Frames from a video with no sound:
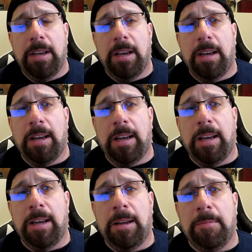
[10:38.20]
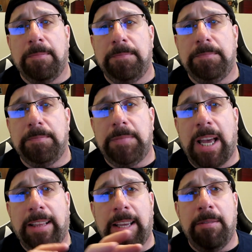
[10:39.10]

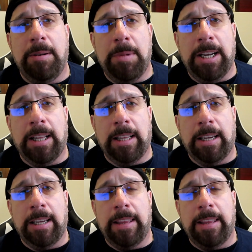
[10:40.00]
that live in Manila.